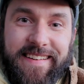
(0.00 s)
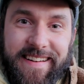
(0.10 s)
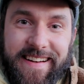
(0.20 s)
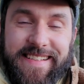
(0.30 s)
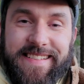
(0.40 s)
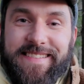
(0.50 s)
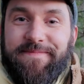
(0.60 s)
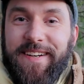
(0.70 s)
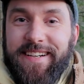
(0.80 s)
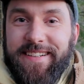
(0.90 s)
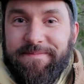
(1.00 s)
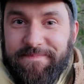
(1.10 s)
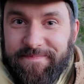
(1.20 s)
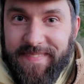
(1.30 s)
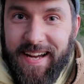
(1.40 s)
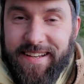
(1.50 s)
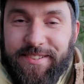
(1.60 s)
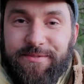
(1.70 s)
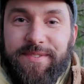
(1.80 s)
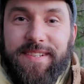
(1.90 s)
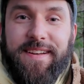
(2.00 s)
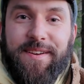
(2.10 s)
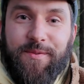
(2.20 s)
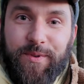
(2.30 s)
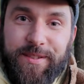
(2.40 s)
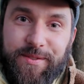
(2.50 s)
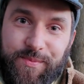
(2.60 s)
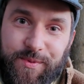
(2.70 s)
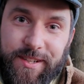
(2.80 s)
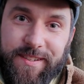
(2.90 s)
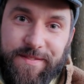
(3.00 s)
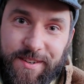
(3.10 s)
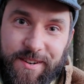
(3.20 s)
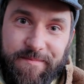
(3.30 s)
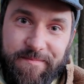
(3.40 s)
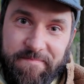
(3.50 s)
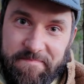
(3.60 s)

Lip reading: guys, I don't want to work from,